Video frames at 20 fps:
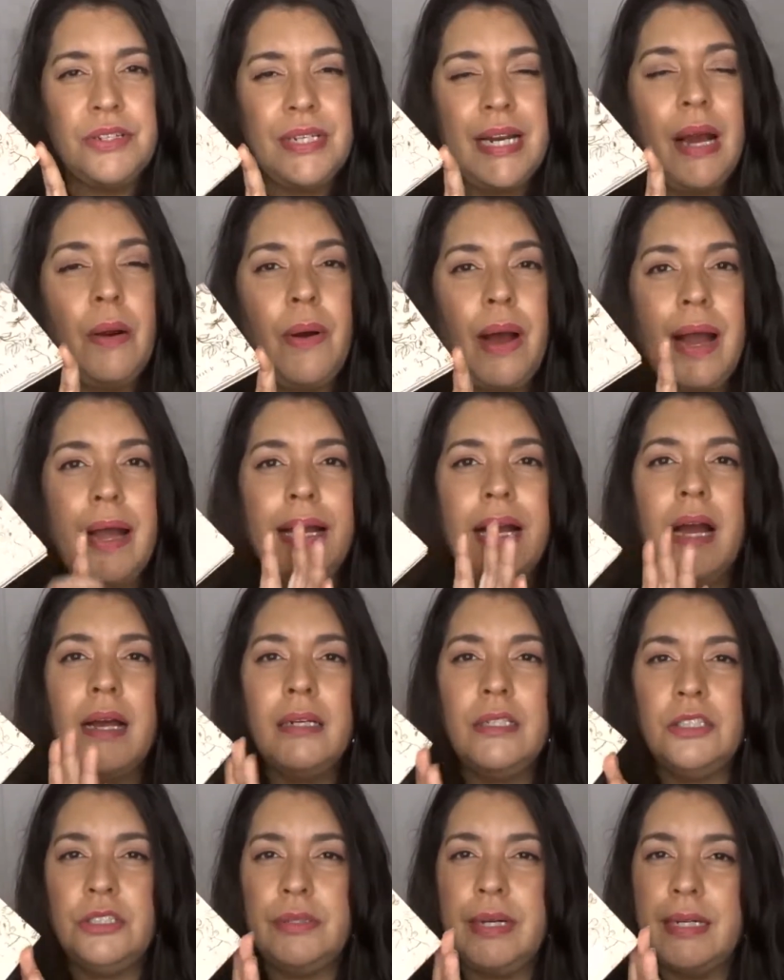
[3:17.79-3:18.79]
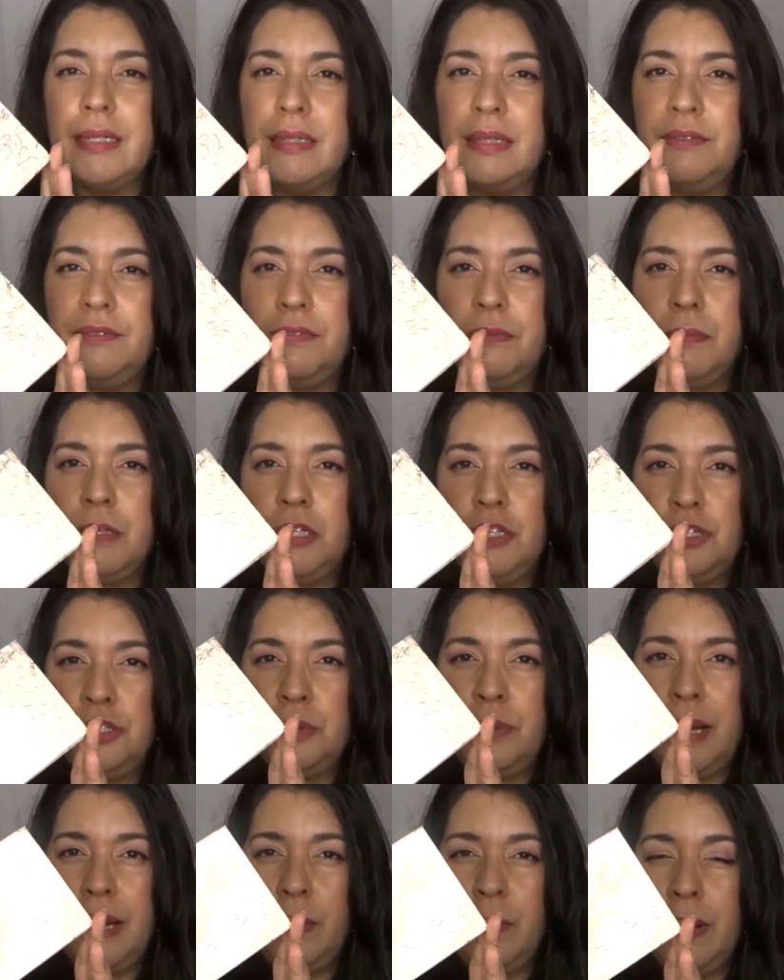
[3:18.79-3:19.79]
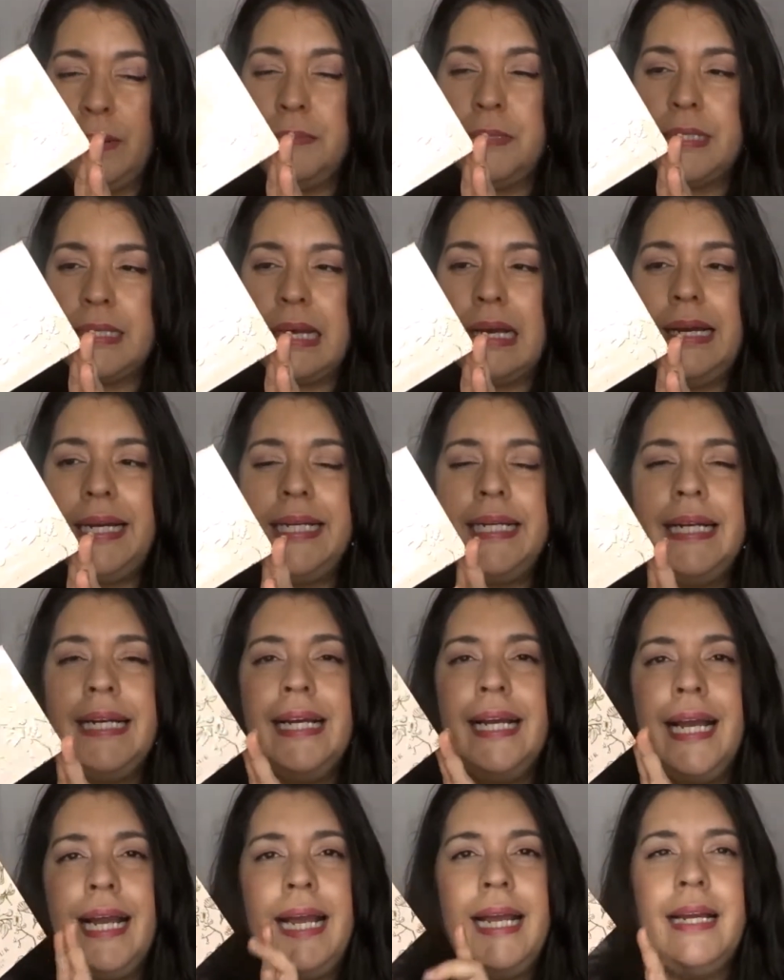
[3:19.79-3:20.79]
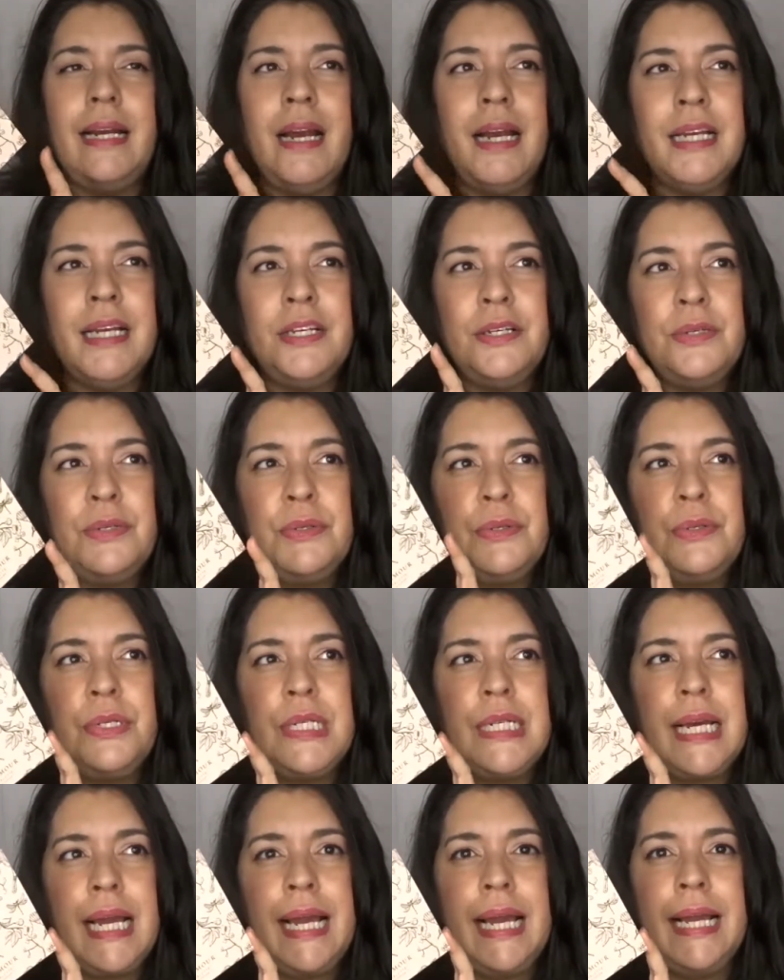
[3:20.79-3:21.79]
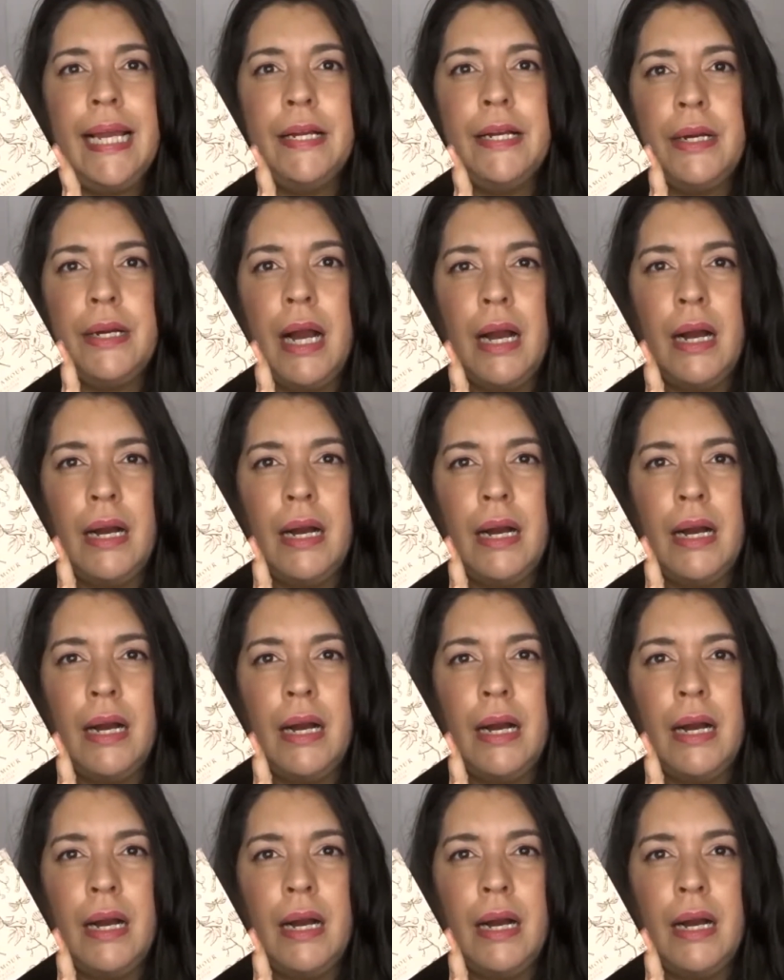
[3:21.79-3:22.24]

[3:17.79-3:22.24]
Now I got it directly from the Jouer website, and I used a